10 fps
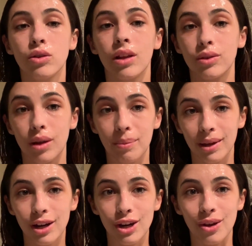so that's what I'm
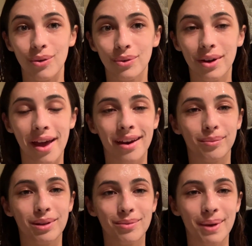gonna do, and I'll
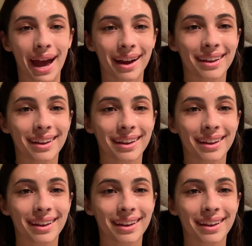be back.